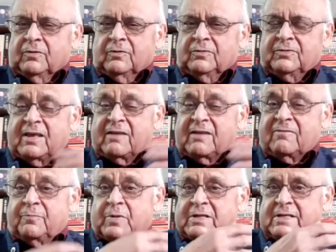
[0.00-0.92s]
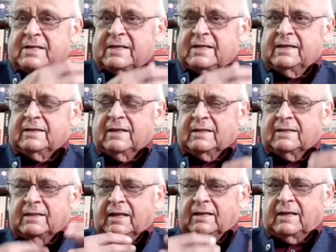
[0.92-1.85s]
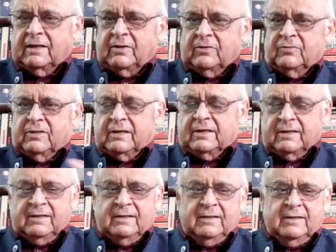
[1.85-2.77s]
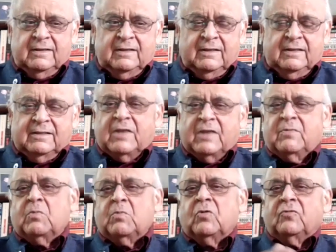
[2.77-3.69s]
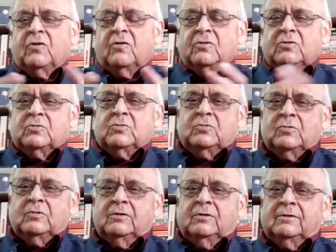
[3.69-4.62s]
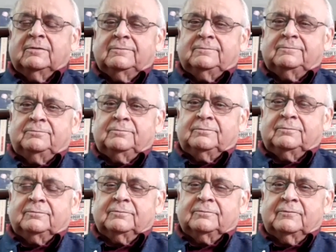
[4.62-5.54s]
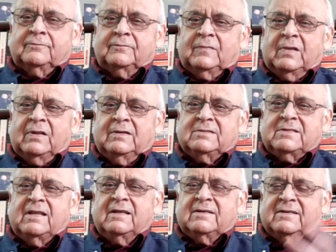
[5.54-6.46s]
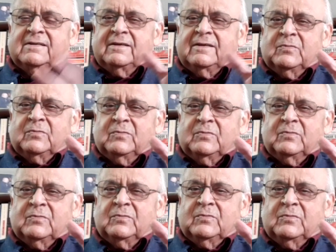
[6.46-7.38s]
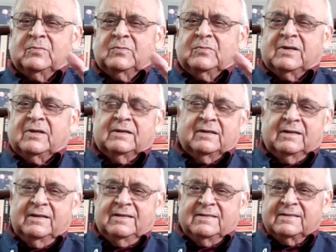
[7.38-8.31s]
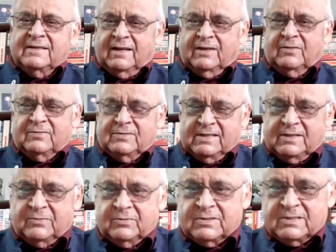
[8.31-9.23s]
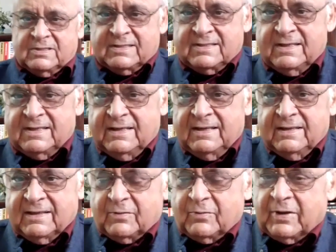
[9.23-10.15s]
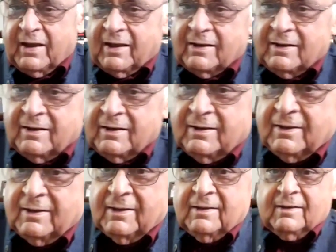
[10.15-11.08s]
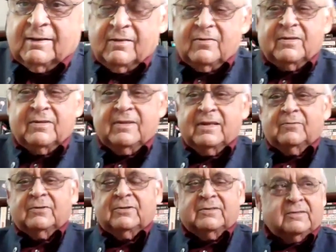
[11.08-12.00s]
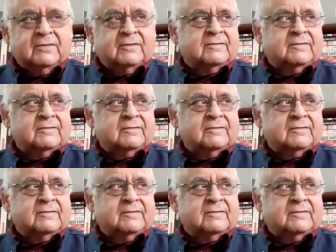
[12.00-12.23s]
self pity and that kind of thing. Then we moved on to selling dreams of the dream girl kind of sequences that we had. Everything was